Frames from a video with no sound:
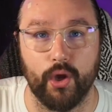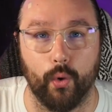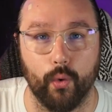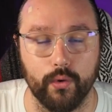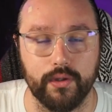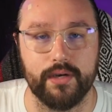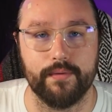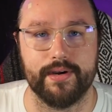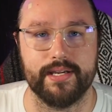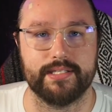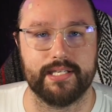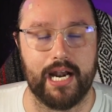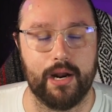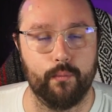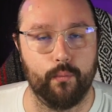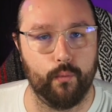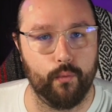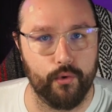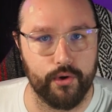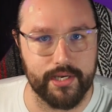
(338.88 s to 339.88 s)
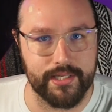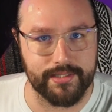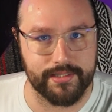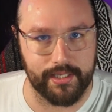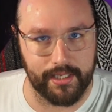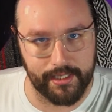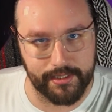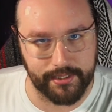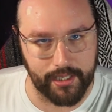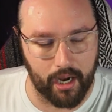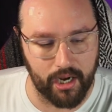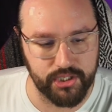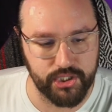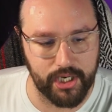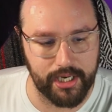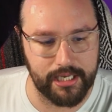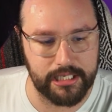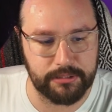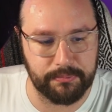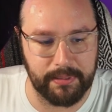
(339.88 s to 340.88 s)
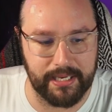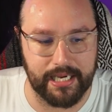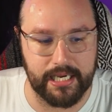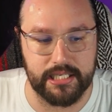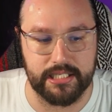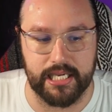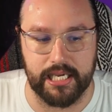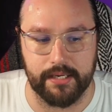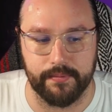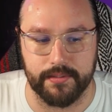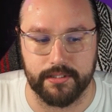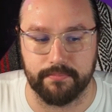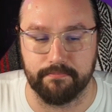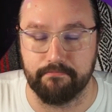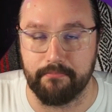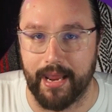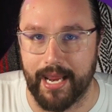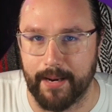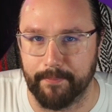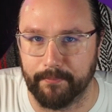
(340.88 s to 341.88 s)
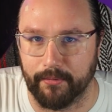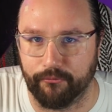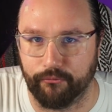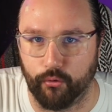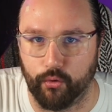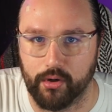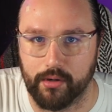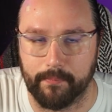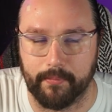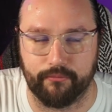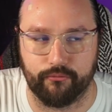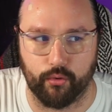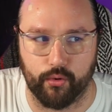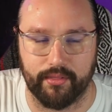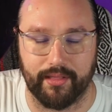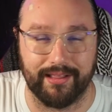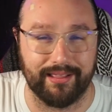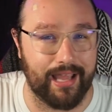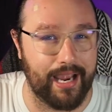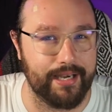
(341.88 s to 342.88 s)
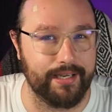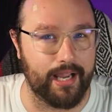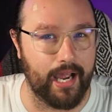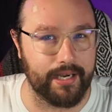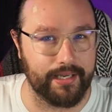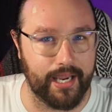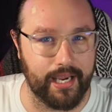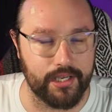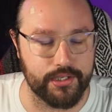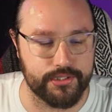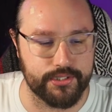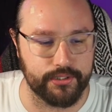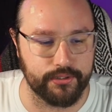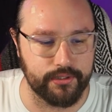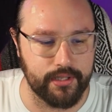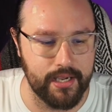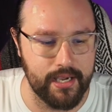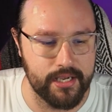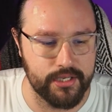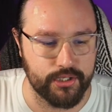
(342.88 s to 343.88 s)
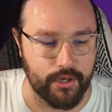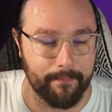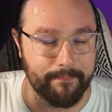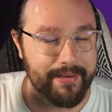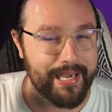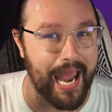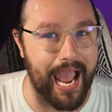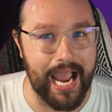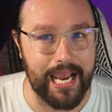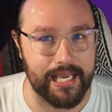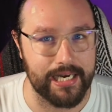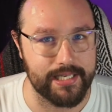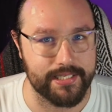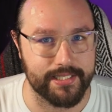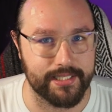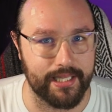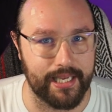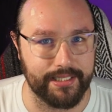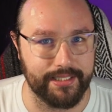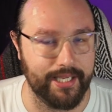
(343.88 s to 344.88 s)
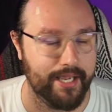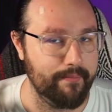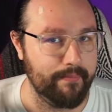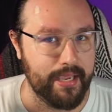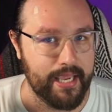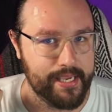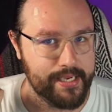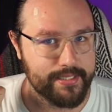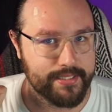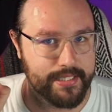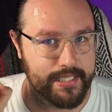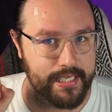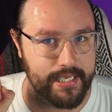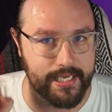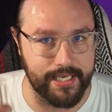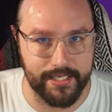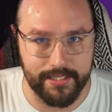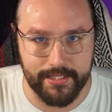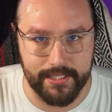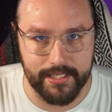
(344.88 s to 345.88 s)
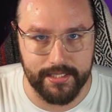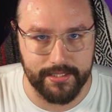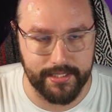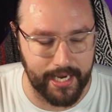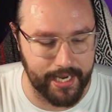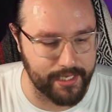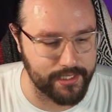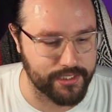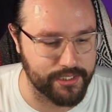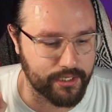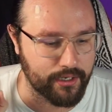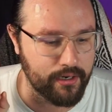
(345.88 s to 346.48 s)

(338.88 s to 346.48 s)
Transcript: Only reason I wouldn't say Itachi is because he was made before the line got canceled. So I'm not gonna select him. He's the easiest answer.